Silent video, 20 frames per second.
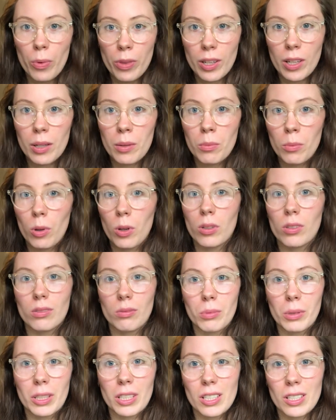thing in one,
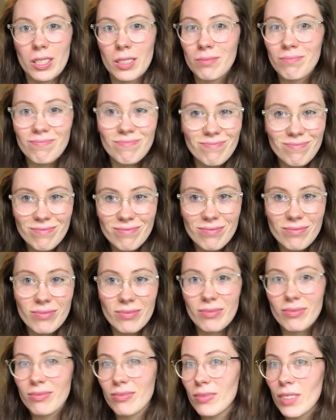which
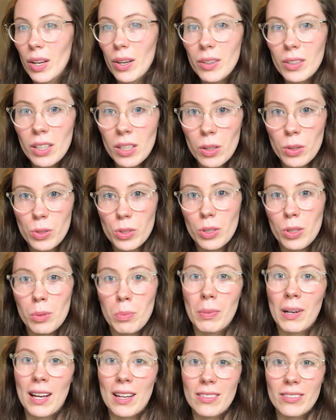the only logical
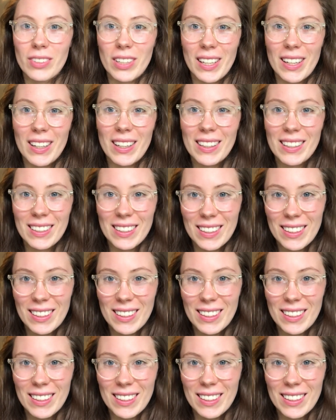plan really.